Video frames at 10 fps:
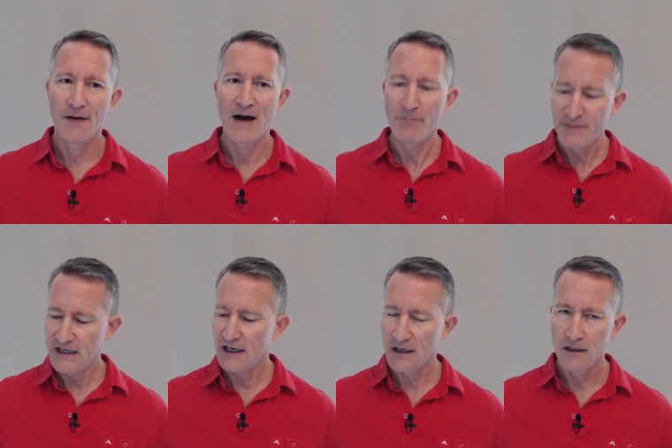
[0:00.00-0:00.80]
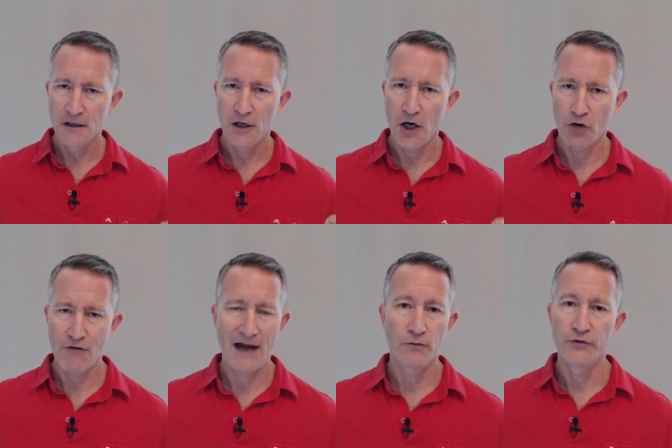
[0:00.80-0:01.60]
about being
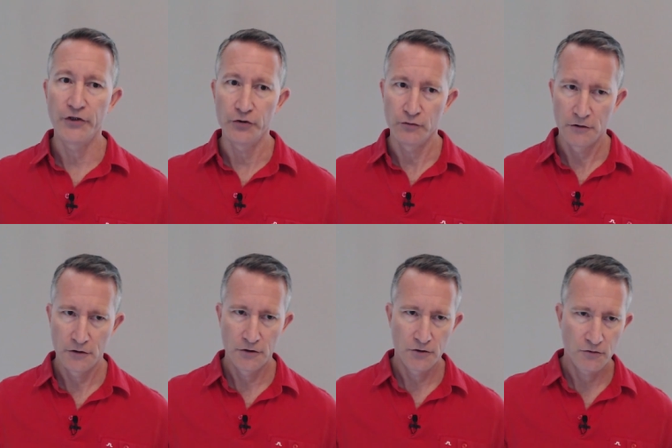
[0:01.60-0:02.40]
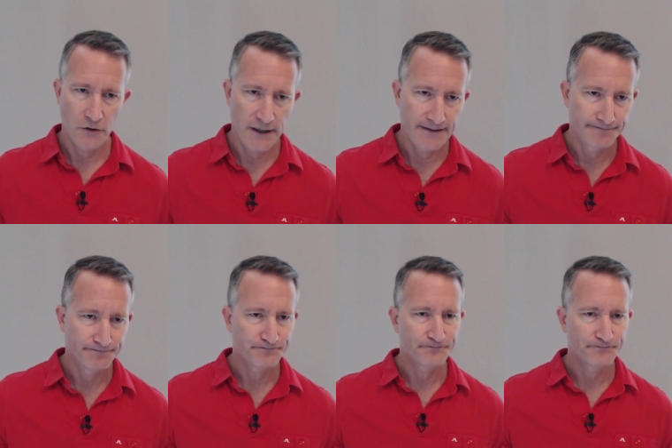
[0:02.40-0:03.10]
around you, right?